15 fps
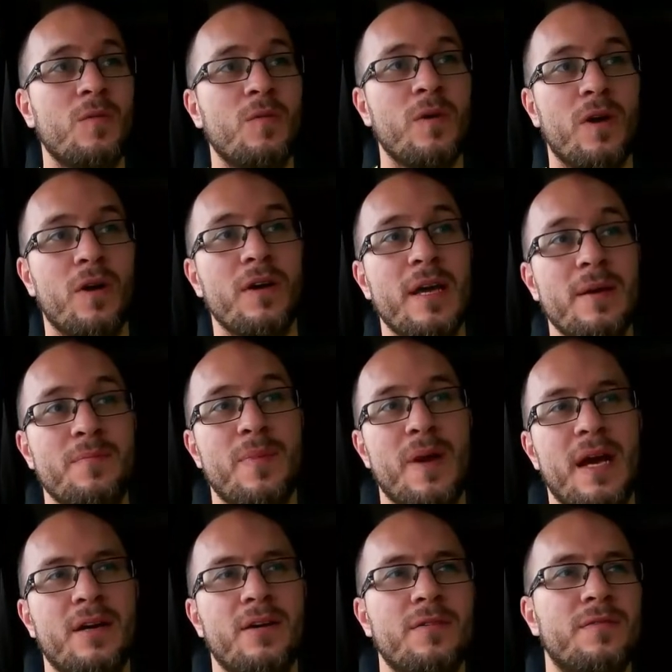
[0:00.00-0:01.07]
when I get
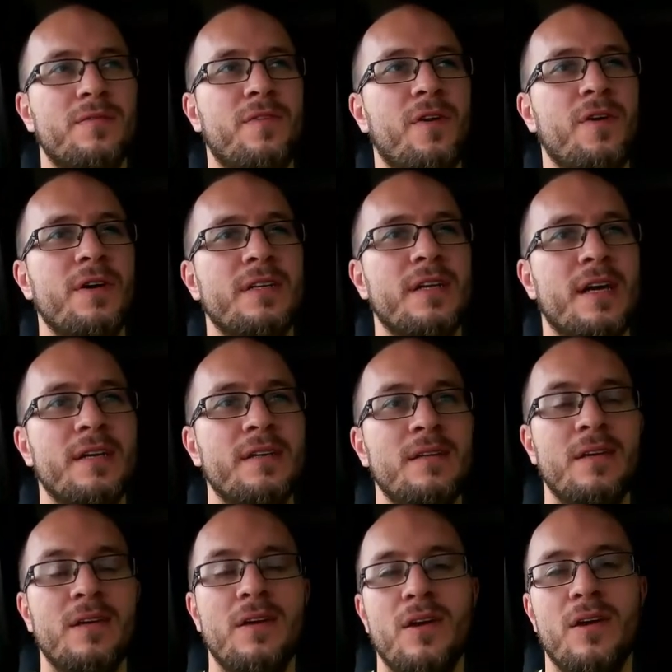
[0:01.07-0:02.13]
back on Friday,
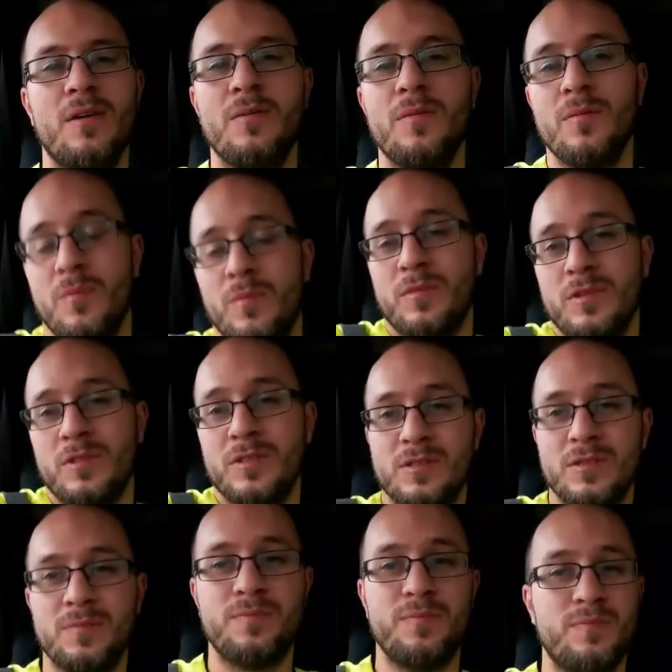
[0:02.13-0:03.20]

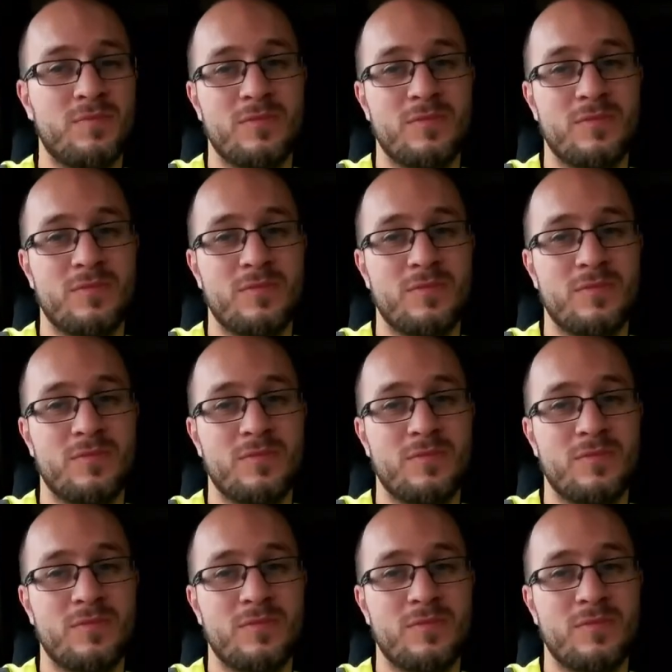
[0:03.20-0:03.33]
there's a